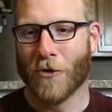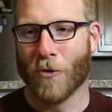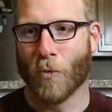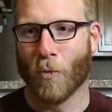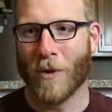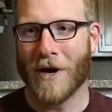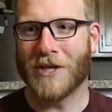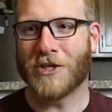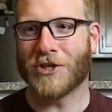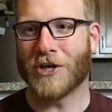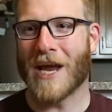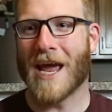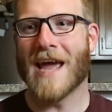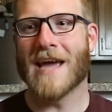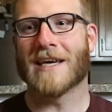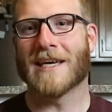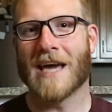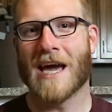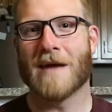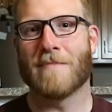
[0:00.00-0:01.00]
which
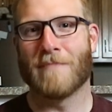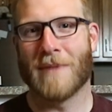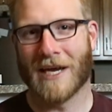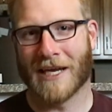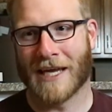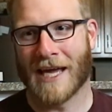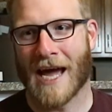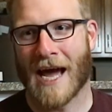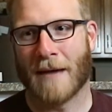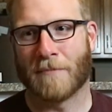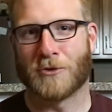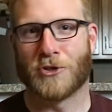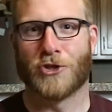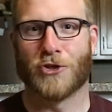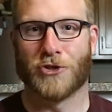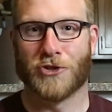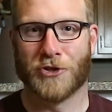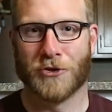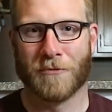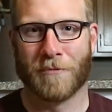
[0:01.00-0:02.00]
AK MIG caps
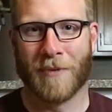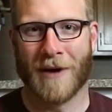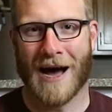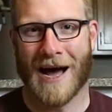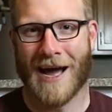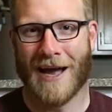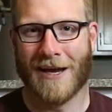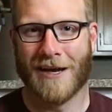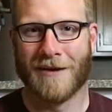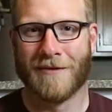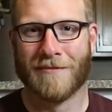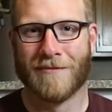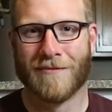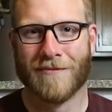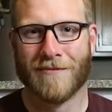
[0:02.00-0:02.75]
should you buy?